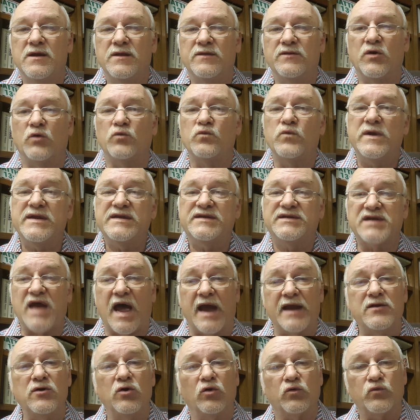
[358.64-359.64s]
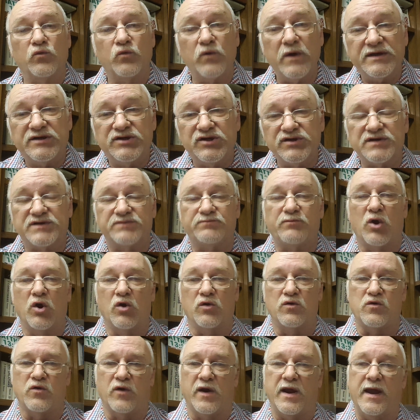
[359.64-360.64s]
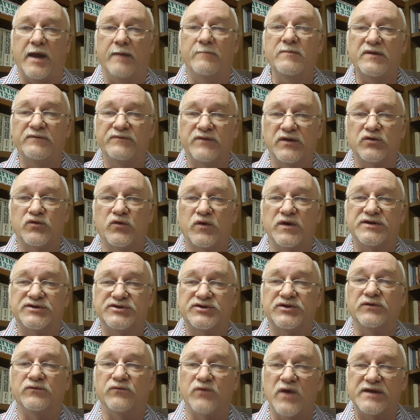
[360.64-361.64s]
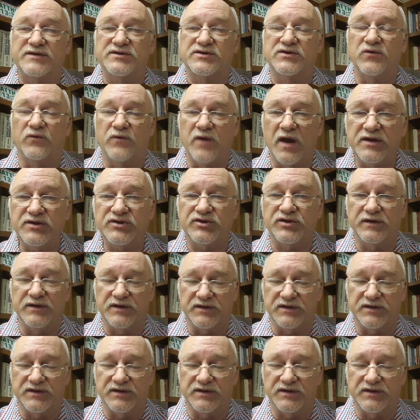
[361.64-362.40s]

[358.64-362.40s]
The Recycled Riches program of the Christian Restoration